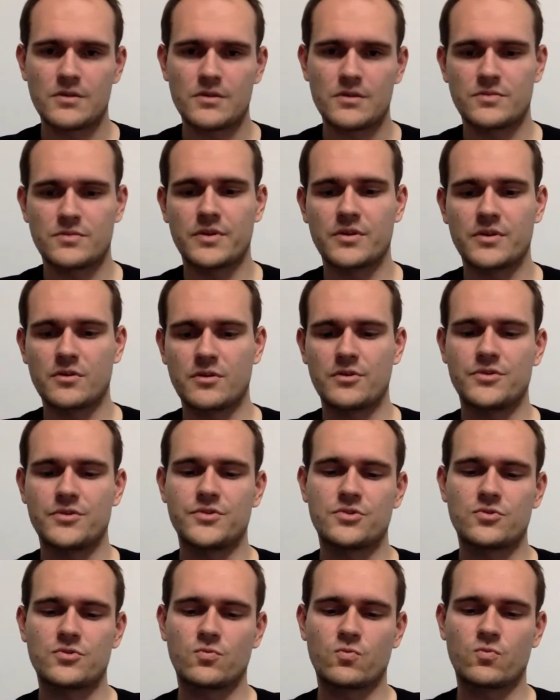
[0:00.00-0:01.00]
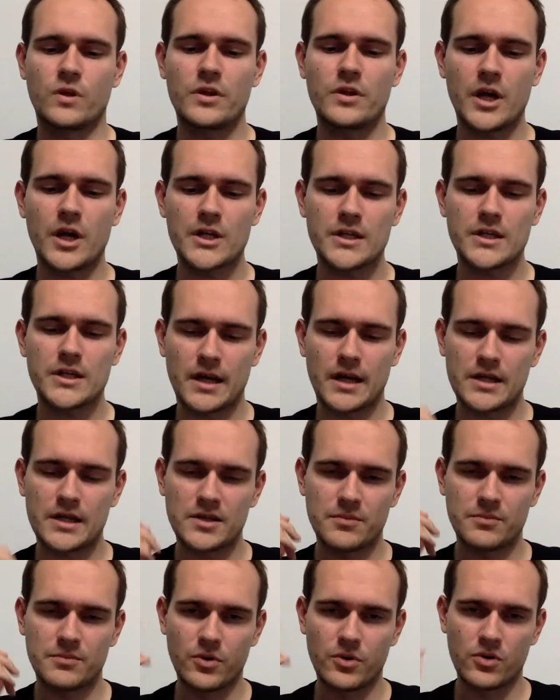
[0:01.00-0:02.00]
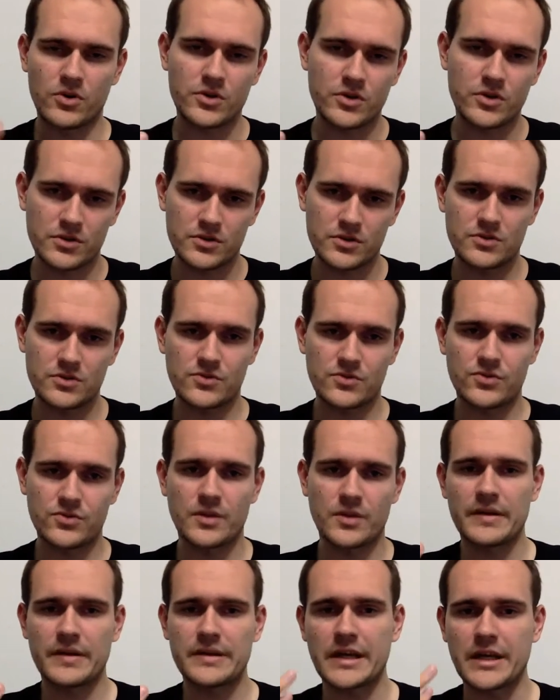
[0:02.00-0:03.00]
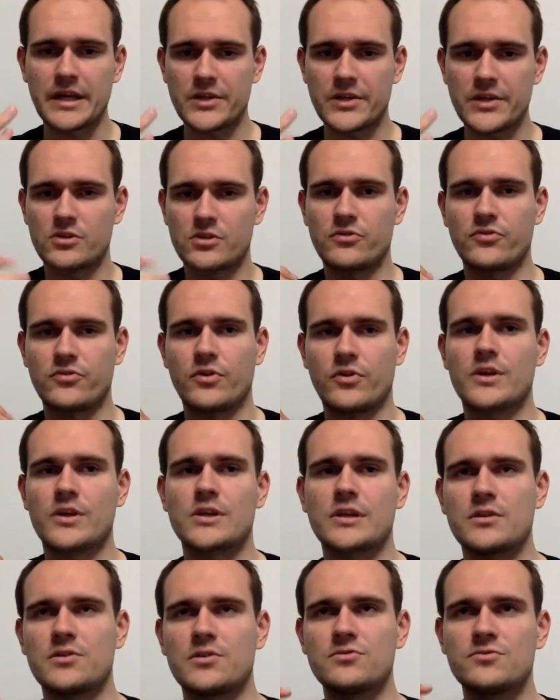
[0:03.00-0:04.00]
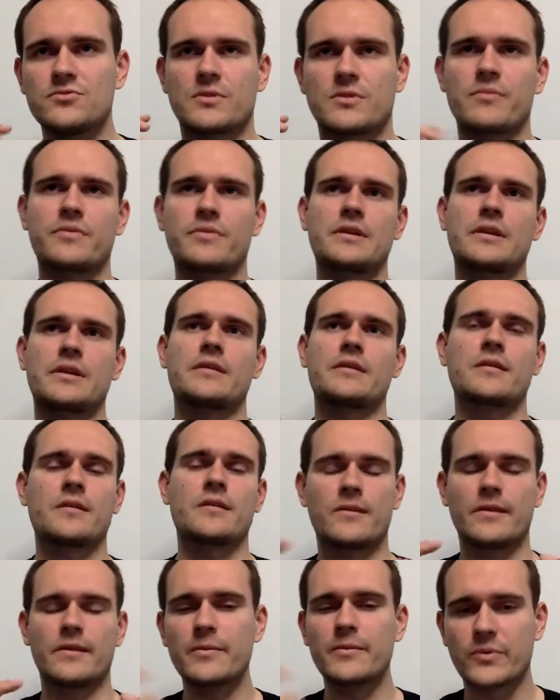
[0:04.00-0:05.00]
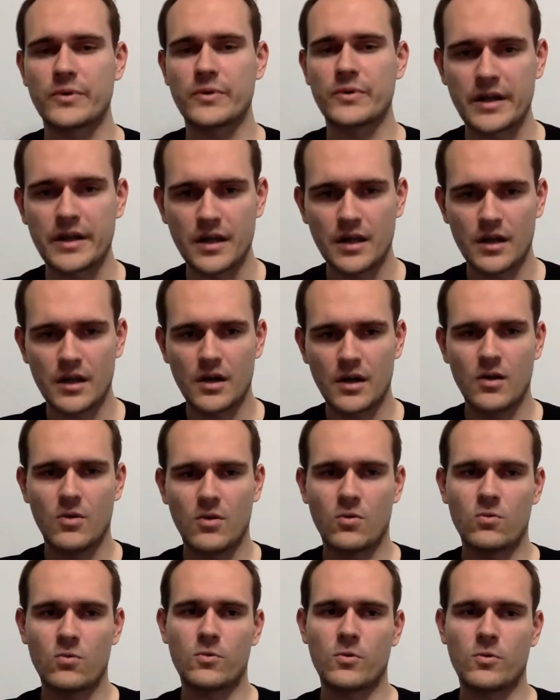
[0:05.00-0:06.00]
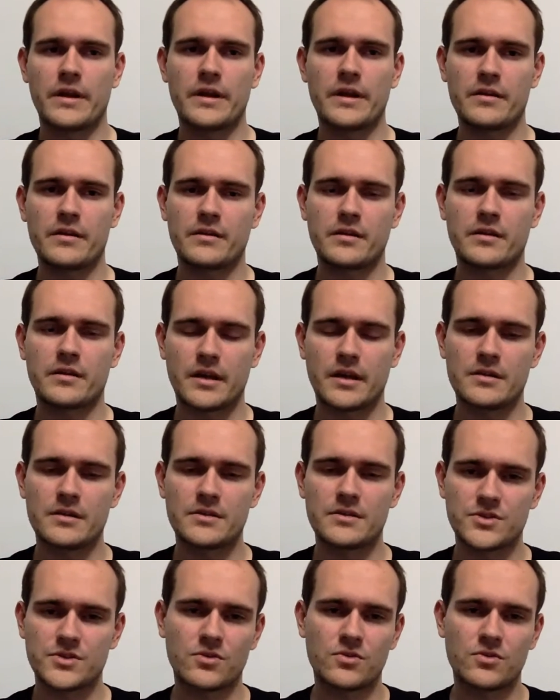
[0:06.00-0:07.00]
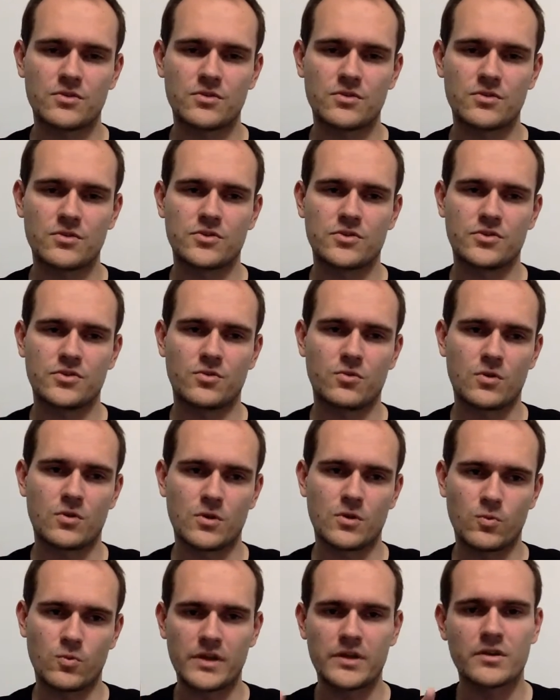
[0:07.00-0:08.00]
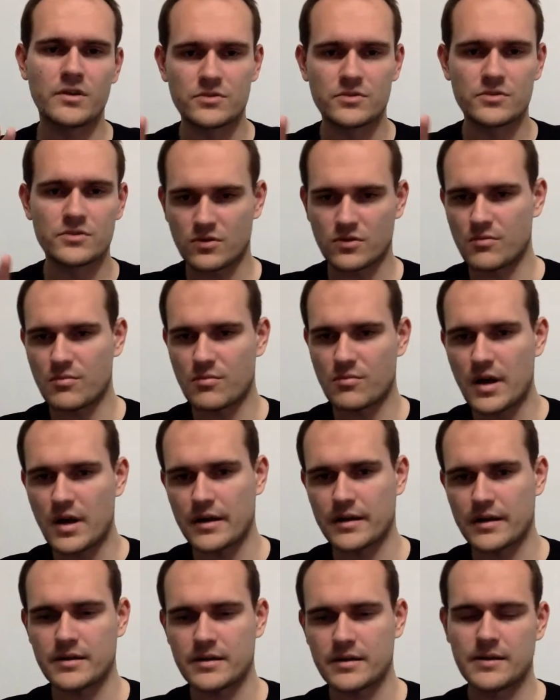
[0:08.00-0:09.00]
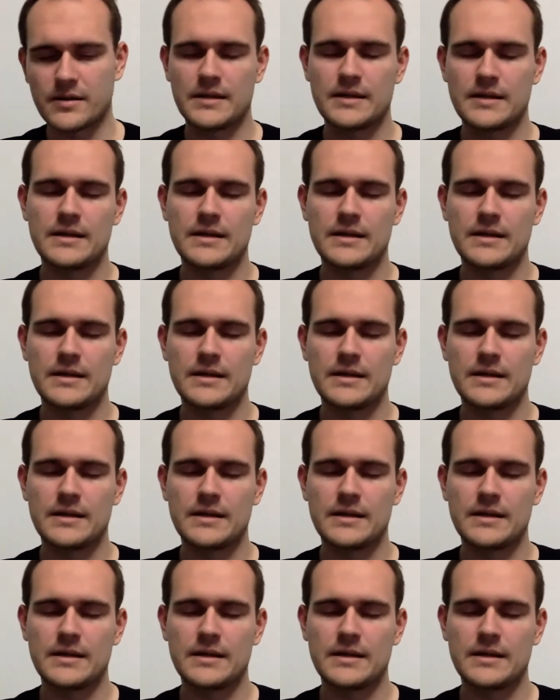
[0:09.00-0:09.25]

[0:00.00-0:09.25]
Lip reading: because when you actually add a book to the application, if you actually use something like Calibri or anything else on your Windows or Mac,